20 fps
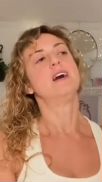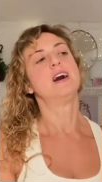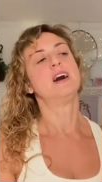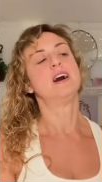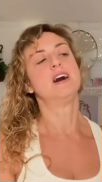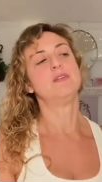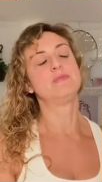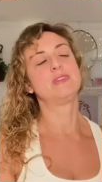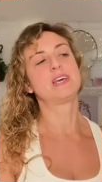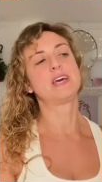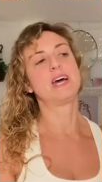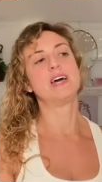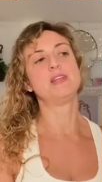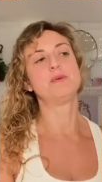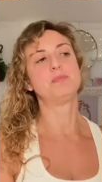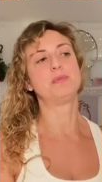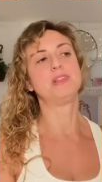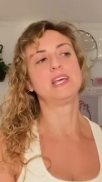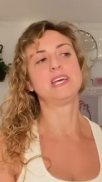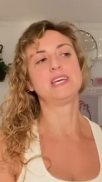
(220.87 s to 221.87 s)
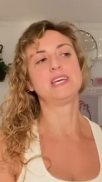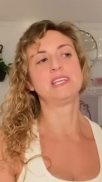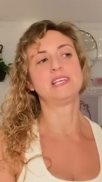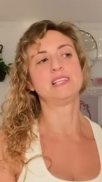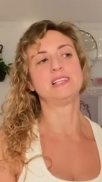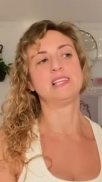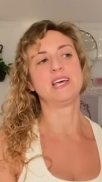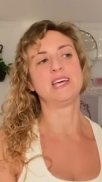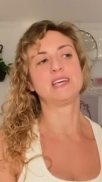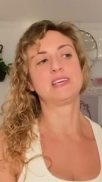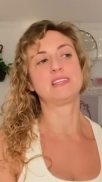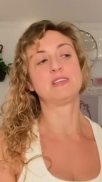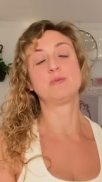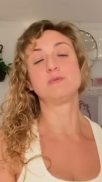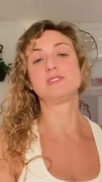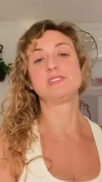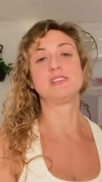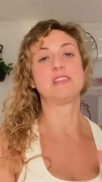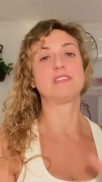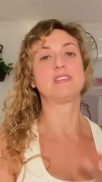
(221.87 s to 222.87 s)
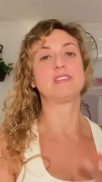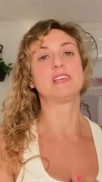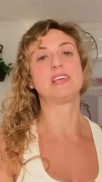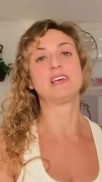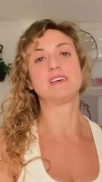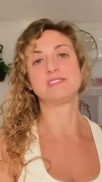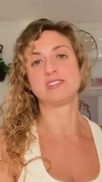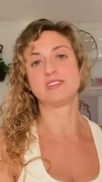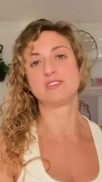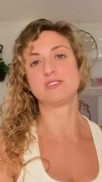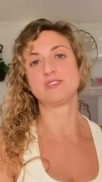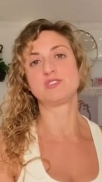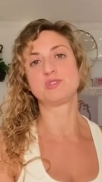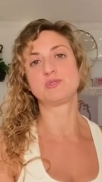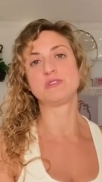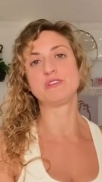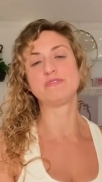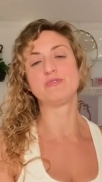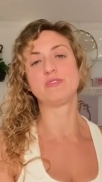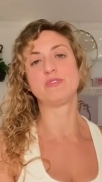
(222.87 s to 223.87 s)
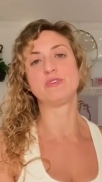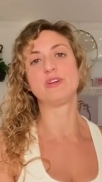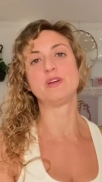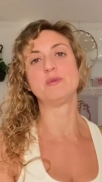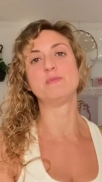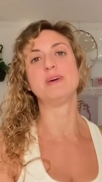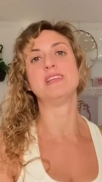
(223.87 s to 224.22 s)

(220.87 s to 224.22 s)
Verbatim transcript: um, they kind of played it like there was nothing else under the tree for him.